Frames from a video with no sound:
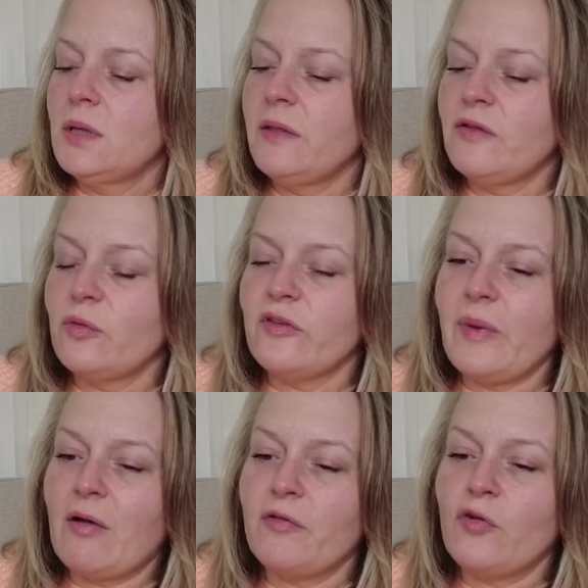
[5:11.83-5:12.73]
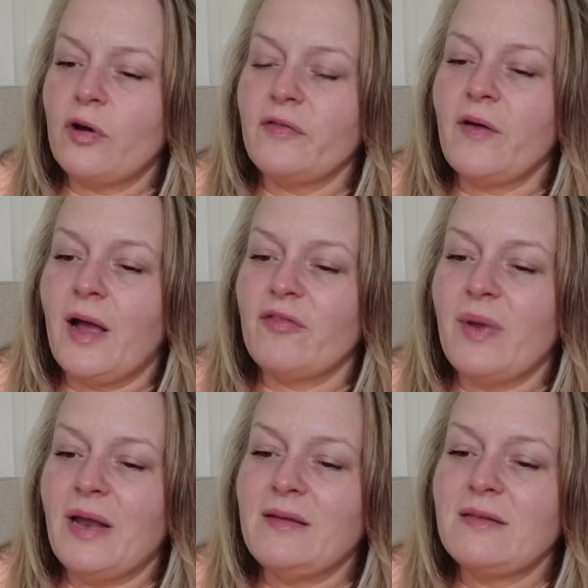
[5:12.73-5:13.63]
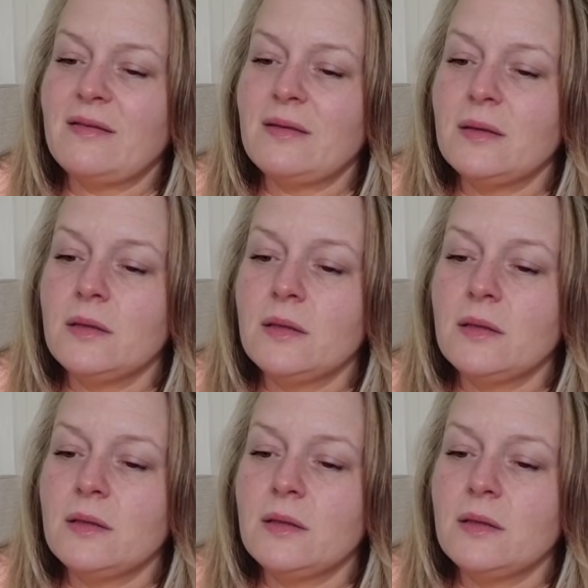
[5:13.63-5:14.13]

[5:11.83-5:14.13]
And this was about 45 minutes,